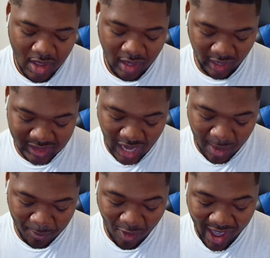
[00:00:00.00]
let's
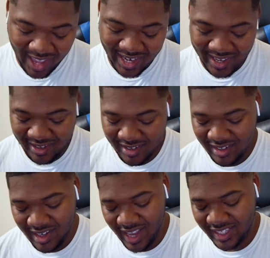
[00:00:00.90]
hop right in
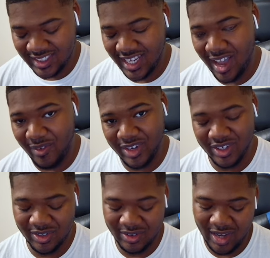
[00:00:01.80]
and see how we
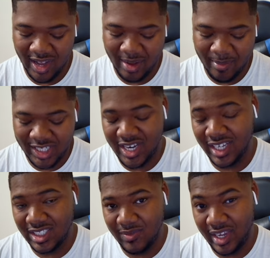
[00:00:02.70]
do. Uh, make sure you
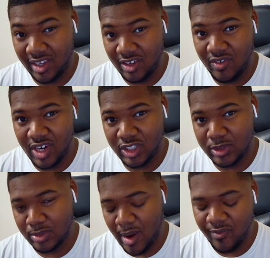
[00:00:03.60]
guys leave a like on the video,
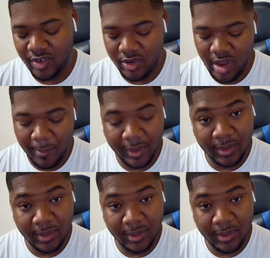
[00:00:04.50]
subscribe for new. How about the